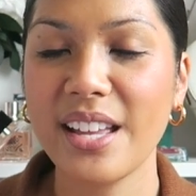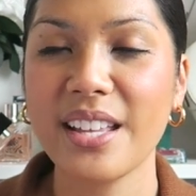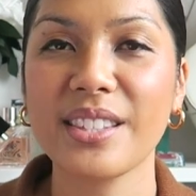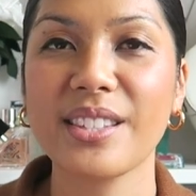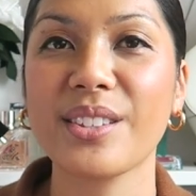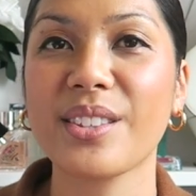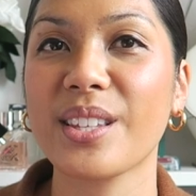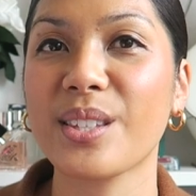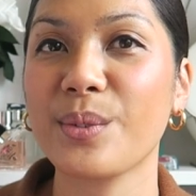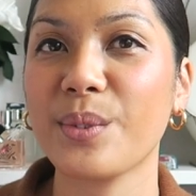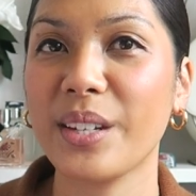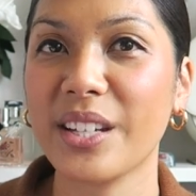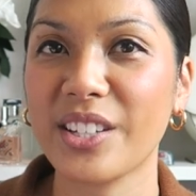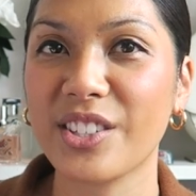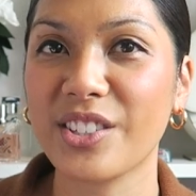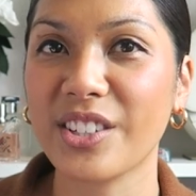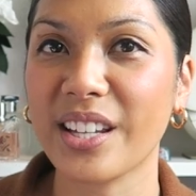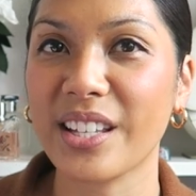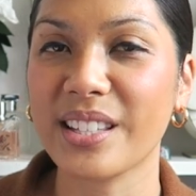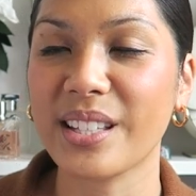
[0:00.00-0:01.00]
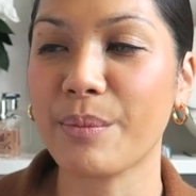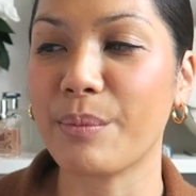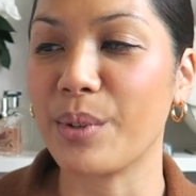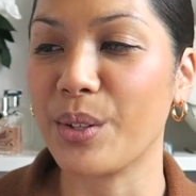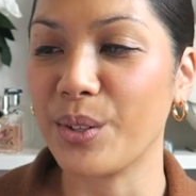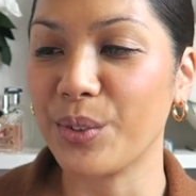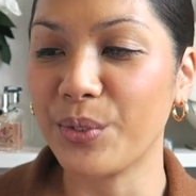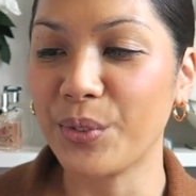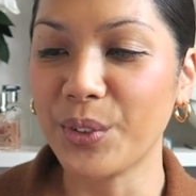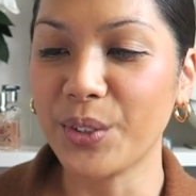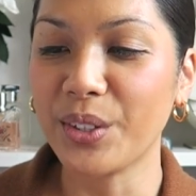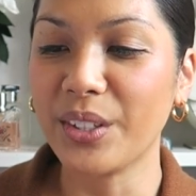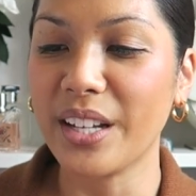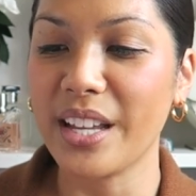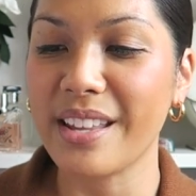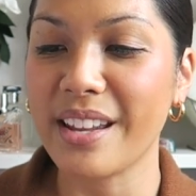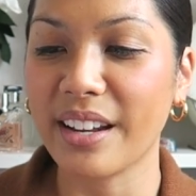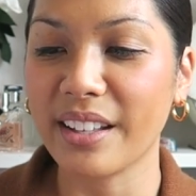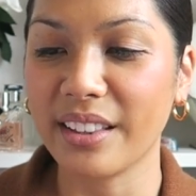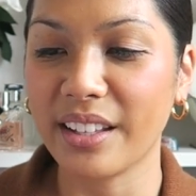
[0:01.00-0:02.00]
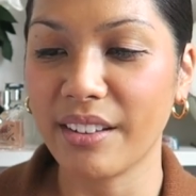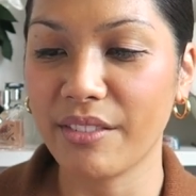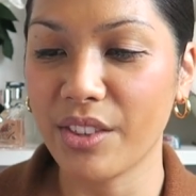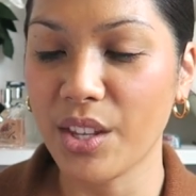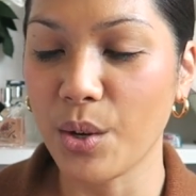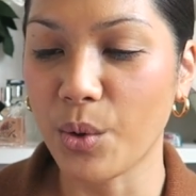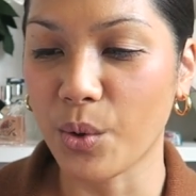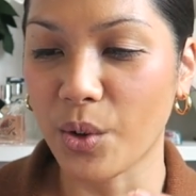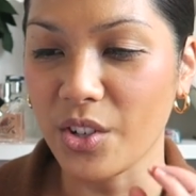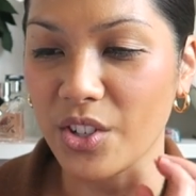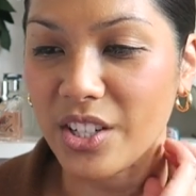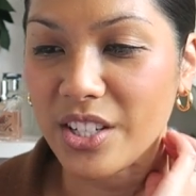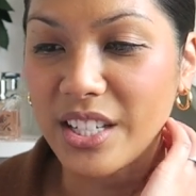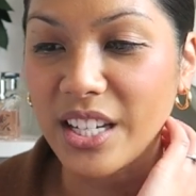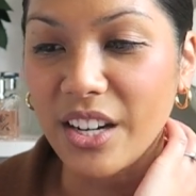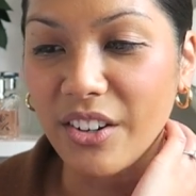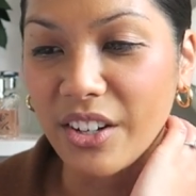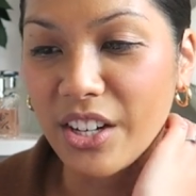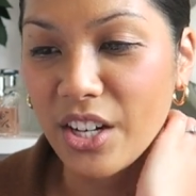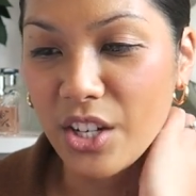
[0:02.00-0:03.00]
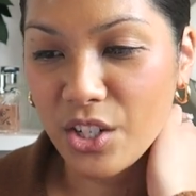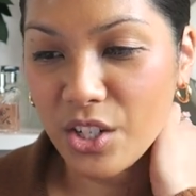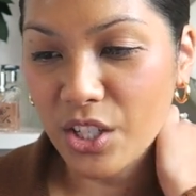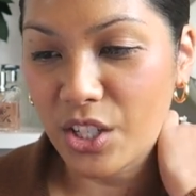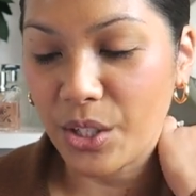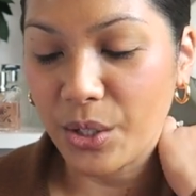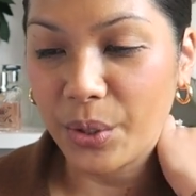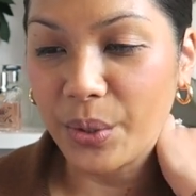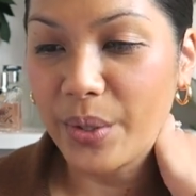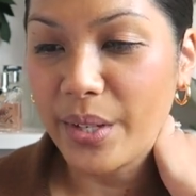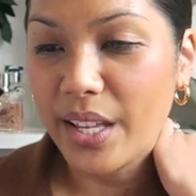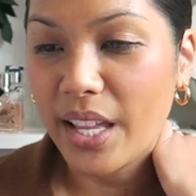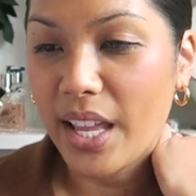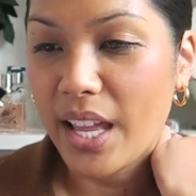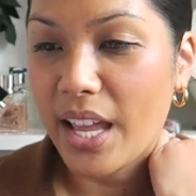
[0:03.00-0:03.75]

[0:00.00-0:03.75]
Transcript: so this one is just beautiful and I love the orange interior too